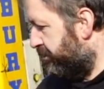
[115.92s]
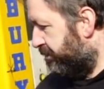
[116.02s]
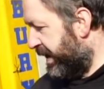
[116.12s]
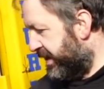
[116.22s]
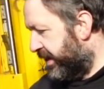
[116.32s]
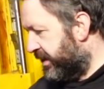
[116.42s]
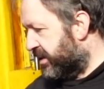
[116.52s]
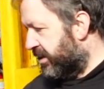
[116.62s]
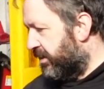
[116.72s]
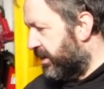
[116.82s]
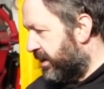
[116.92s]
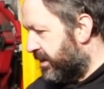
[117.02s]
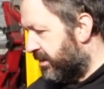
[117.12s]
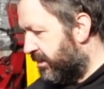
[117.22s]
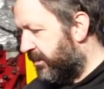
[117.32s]
paint the inside.
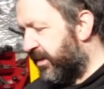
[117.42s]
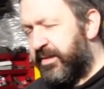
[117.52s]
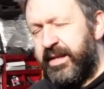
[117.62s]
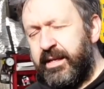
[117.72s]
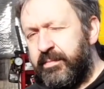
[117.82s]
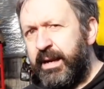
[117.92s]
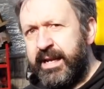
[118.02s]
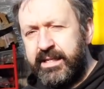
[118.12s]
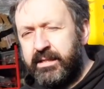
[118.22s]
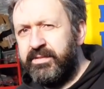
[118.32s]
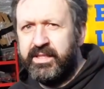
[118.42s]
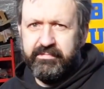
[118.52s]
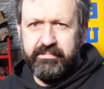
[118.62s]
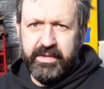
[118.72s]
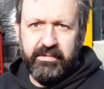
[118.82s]
I think the plan is, obviously,
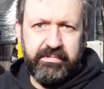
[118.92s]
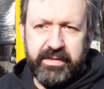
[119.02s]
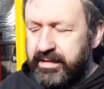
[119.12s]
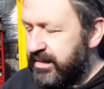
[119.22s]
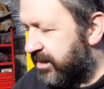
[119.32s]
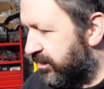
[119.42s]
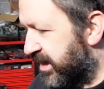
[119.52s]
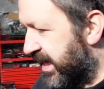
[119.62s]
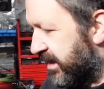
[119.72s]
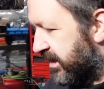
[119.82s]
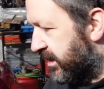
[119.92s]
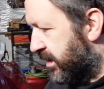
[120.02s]
this is up to Gaz, he's the